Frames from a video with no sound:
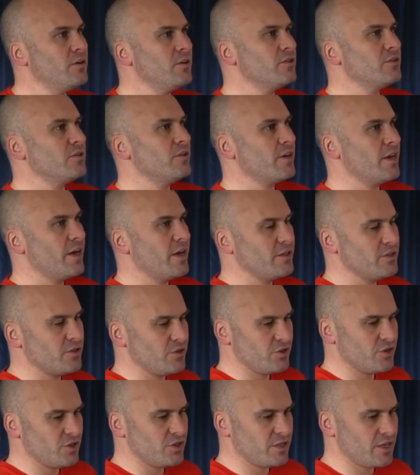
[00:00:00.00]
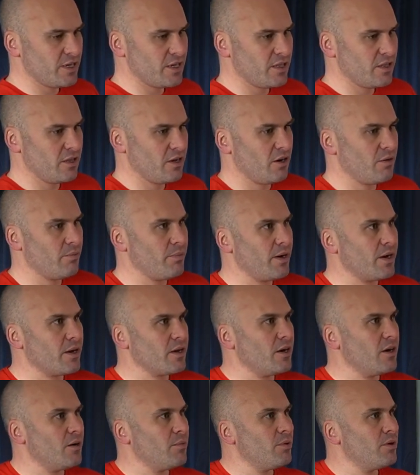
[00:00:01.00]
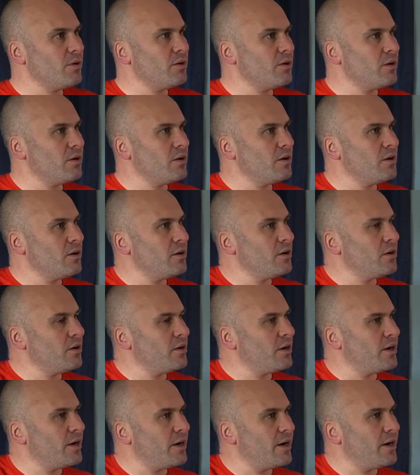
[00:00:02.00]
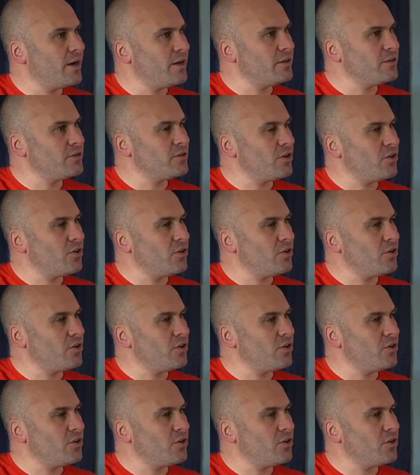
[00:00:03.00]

So again, so it's just taking the arm back up, and